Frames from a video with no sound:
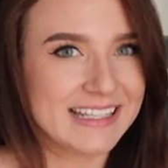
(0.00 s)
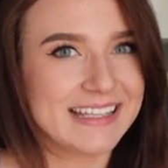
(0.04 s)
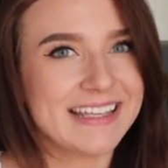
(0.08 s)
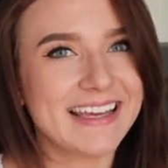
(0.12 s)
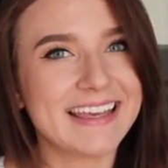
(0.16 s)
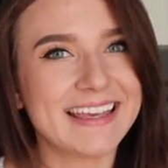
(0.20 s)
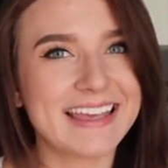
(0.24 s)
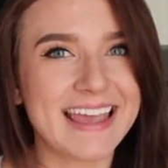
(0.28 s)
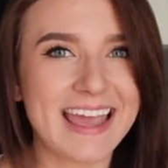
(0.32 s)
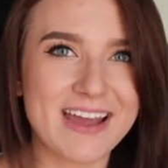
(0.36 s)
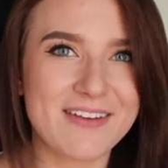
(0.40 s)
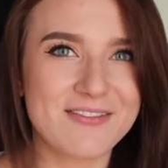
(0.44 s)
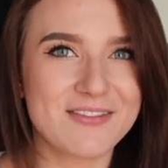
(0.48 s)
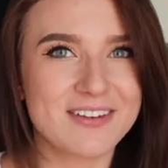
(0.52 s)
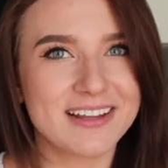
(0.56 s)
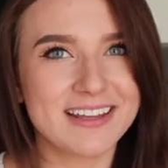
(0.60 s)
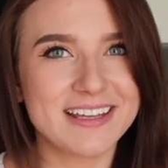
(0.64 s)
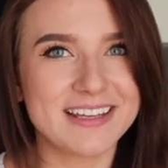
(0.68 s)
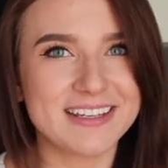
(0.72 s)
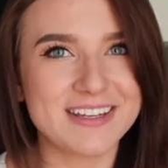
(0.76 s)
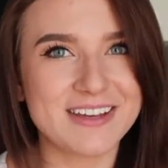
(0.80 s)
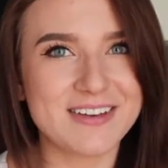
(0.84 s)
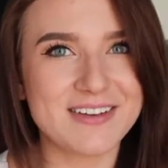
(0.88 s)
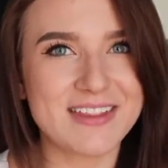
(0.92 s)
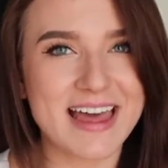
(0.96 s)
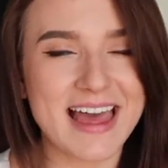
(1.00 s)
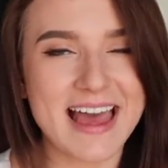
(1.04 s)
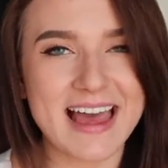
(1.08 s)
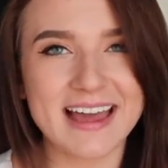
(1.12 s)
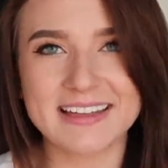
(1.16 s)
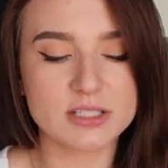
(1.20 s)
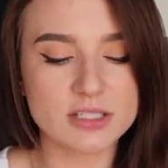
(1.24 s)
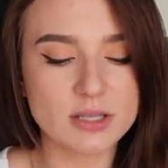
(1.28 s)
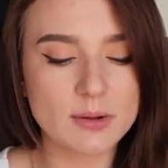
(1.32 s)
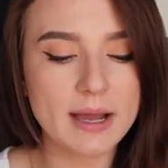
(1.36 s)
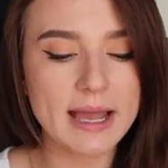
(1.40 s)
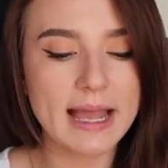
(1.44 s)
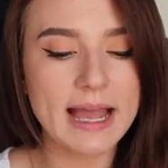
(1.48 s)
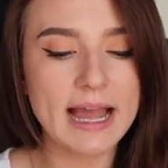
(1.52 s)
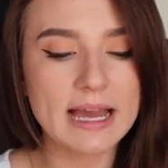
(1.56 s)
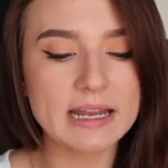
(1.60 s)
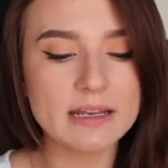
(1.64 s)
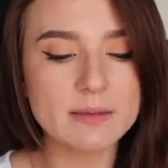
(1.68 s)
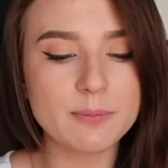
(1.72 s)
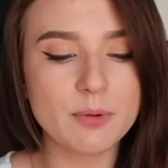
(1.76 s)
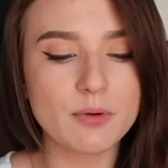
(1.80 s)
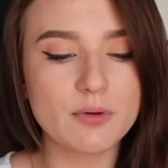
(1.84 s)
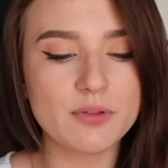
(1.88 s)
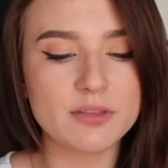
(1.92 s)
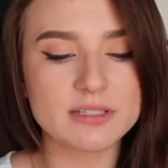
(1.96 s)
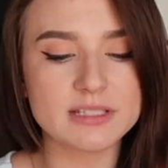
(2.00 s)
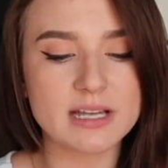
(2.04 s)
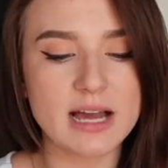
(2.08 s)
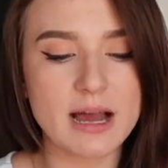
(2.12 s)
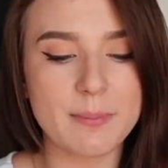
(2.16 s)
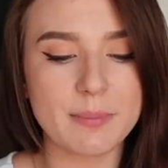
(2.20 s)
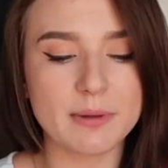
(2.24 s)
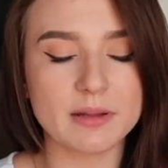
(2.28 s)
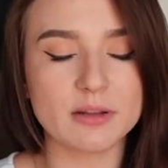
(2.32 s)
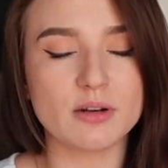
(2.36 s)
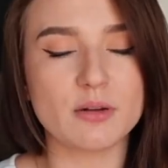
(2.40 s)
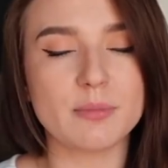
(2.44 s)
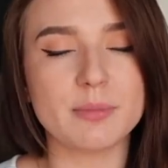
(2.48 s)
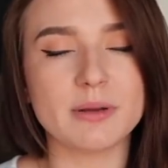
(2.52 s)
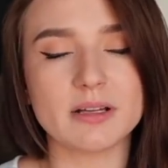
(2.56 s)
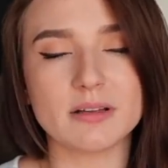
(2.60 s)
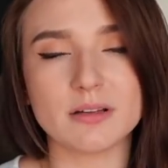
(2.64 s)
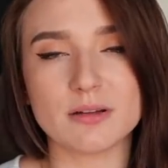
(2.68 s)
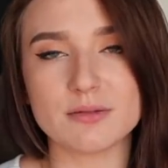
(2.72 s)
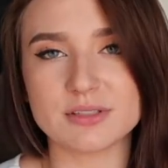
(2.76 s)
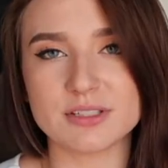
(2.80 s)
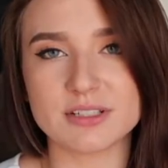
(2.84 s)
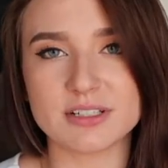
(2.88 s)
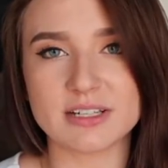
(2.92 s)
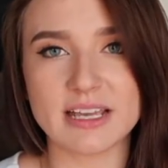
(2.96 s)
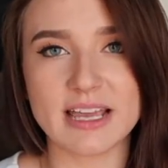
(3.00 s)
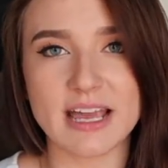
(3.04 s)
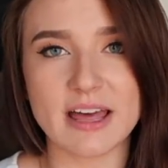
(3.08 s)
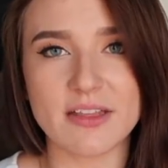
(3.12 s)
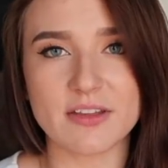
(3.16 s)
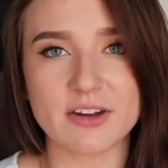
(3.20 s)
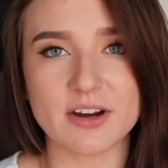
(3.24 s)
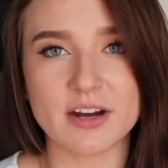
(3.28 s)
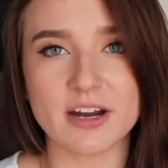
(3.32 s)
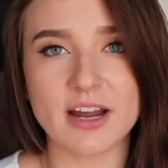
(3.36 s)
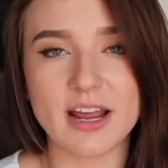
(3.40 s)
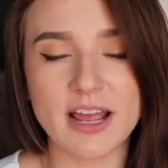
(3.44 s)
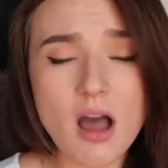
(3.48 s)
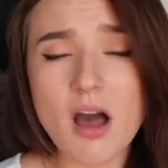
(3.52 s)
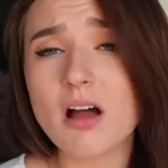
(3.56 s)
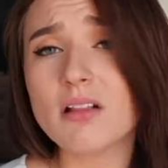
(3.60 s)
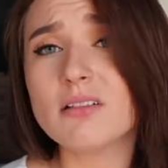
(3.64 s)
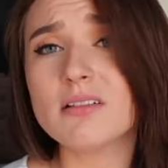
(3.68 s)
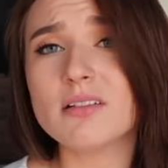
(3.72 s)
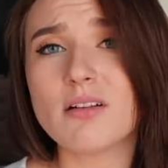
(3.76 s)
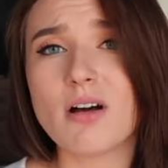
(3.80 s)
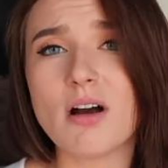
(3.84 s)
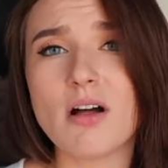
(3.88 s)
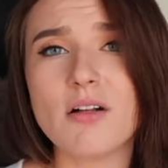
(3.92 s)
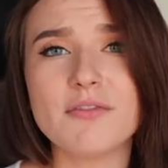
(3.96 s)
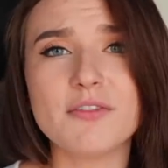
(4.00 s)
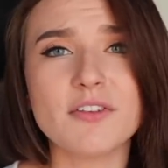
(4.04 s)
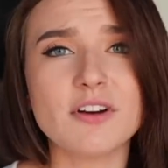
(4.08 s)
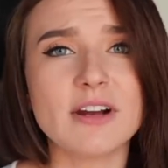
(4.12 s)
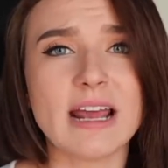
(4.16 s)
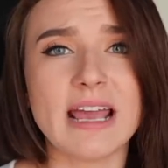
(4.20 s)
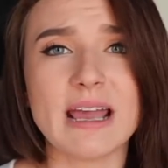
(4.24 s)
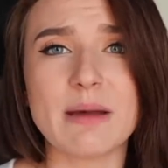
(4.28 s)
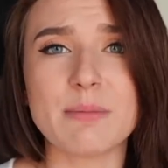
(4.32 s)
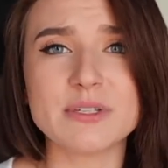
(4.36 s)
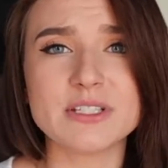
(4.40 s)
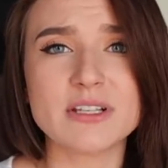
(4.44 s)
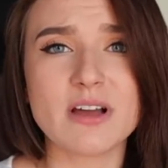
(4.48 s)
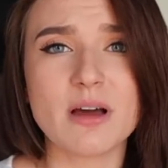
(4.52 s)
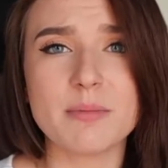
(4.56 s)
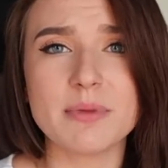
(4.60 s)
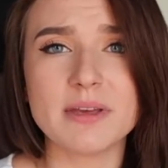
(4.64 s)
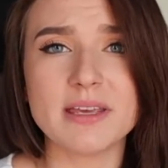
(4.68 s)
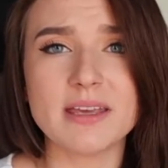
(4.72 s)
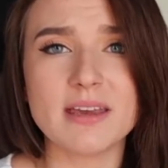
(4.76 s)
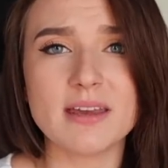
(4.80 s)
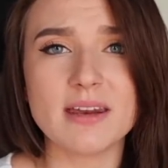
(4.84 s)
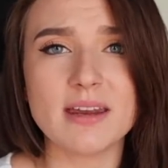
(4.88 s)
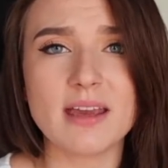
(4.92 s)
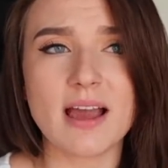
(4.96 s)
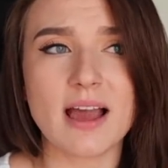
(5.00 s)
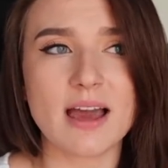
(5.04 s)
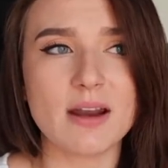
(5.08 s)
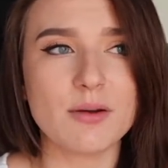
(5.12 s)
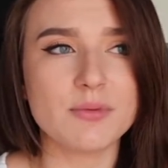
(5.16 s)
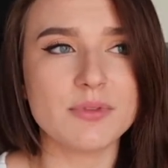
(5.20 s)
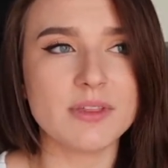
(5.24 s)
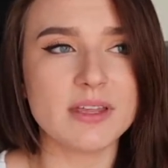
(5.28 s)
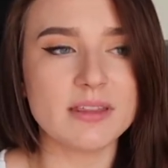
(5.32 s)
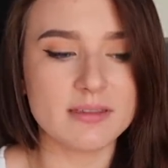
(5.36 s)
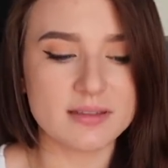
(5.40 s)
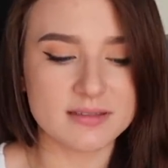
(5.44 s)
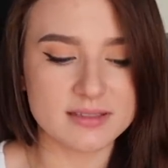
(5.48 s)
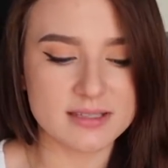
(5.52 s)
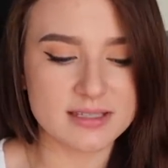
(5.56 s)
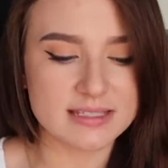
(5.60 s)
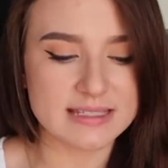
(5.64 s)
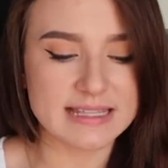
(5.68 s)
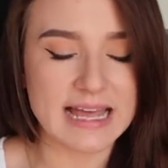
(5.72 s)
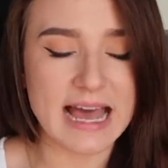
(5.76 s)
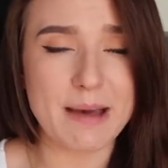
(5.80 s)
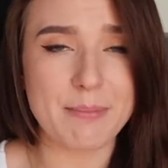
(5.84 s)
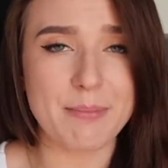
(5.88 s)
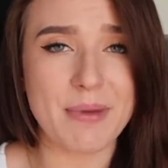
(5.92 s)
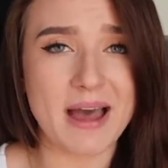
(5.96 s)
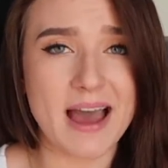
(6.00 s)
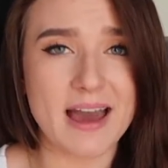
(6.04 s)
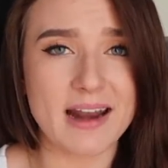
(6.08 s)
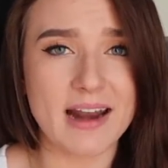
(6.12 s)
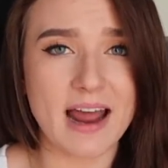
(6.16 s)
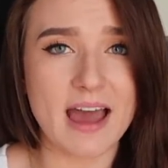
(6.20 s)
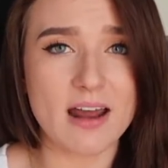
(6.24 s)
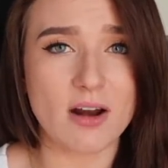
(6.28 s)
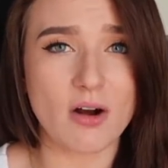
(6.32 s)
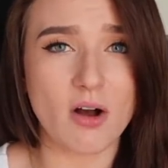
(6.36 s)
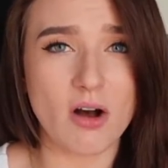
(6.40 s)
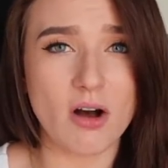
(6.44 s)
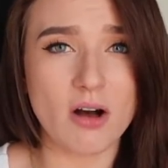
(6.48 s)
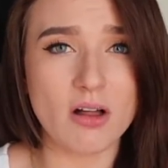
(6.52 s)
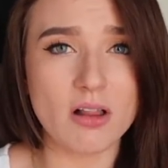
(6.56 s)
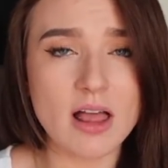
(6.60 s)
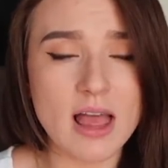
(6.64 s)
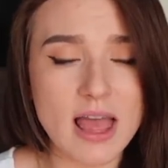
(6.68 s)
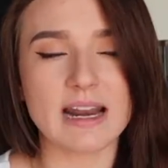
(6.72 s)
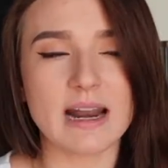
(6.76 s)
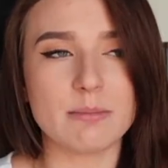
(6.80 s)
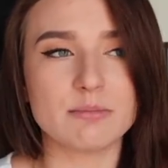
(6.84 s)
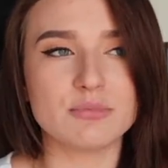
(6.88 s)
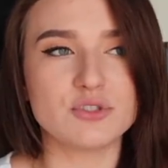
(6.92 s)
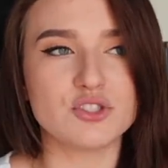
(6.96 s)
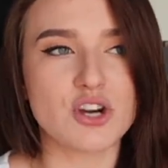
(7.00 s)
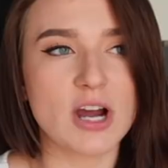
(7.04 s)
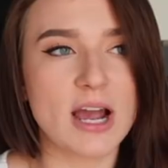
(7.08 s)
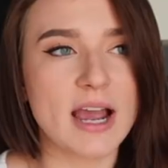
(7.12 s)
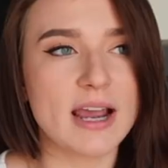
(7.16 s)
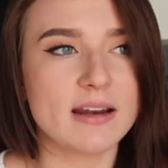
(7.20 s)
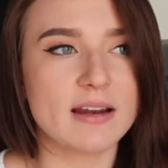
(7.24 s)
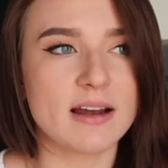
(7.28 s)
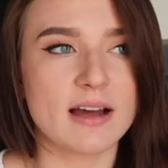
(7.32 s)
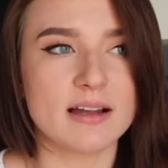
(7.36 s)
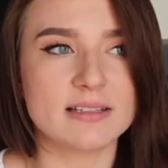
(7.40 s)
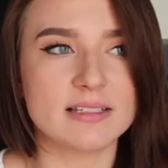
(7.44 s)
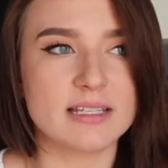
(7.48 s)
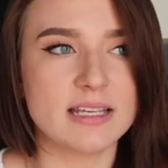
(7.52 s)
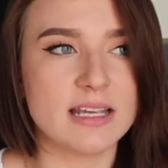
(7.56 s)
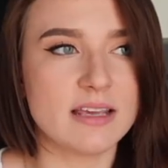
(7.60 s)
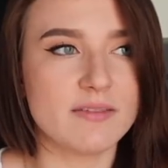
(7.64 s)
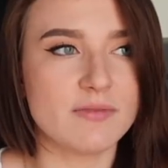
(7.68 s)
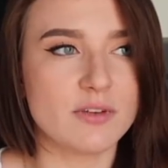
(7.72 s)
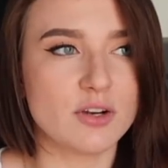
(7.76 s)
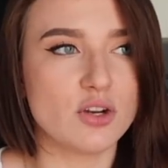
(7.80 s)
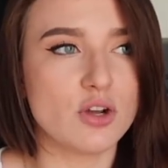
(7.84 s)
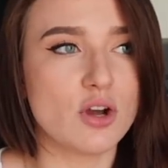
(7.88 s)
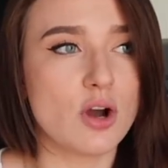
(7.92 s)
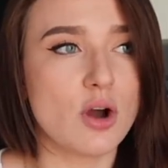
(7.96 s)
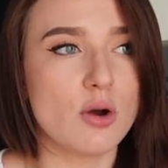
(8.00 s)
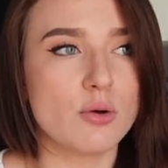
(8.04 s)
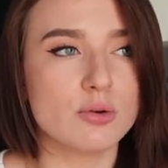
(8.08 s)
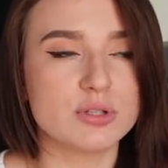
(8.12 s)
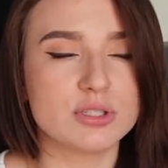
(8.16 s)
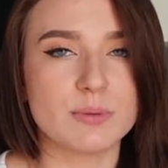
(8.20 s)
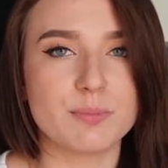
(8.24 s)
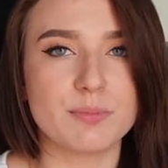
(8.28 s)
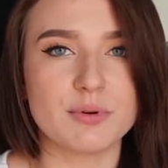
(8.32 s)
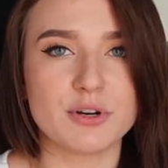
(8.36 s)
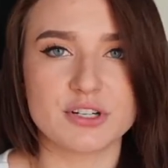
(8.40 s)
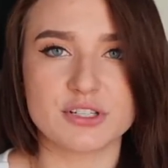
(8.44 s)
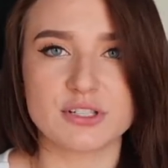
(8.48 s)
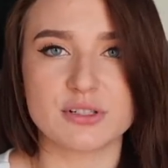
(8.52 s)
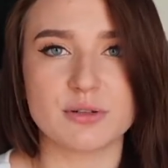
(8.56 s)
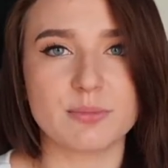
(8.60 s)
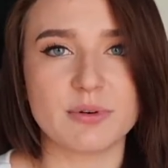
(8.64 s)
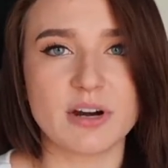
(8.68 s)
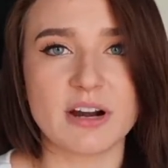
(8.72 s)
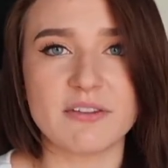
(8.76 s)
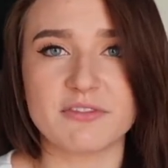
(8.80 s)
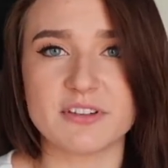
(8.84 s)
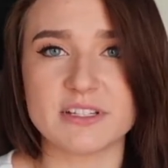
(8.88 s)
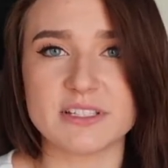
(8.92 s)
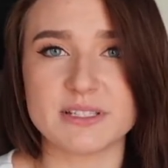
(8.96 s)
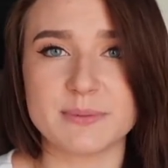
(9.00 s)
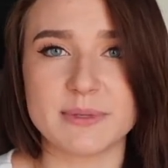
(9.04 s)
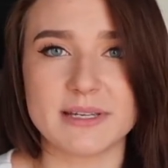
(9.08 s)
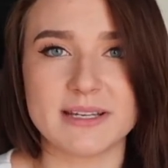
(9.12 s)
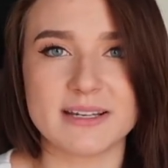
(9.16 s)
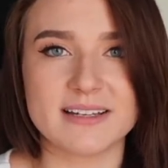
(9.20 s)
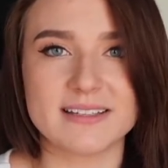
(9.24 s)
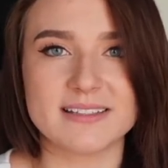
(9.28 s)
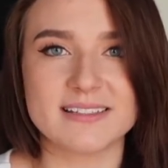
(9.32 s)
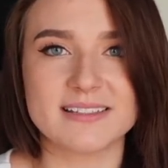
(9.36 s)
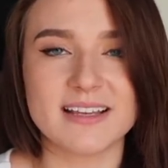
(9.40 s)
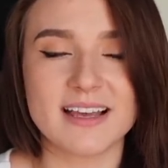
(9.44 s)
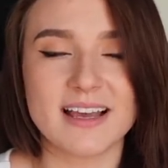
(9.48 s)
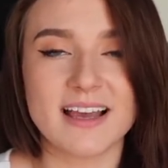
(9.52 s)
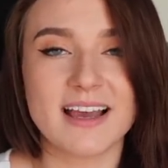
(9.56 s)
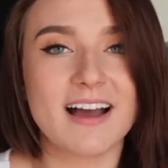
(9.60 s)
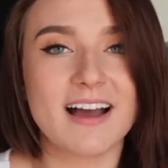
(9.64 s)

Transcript: You can't really do that. So I had to pull the top a little bit closer together. All in all, for an Amazon bikini, I don't think this is that bad at all, and I'm trying not to even go to personal preference because